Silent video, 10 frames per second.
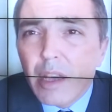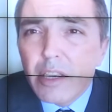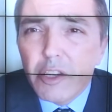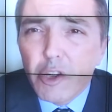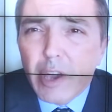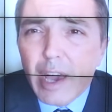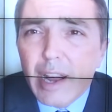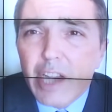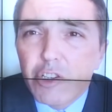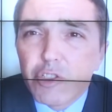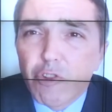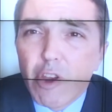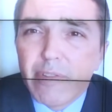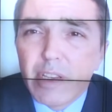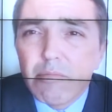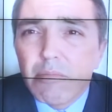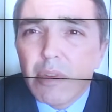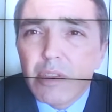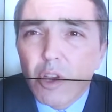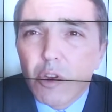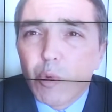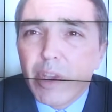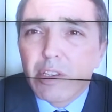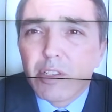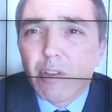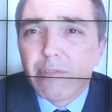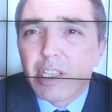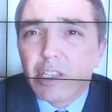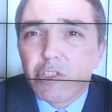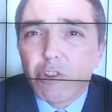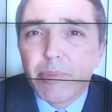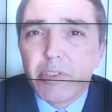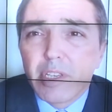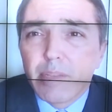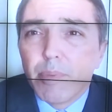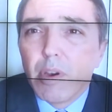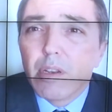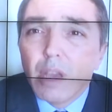The UK election drove it. Dollar weakness obviously contributed, but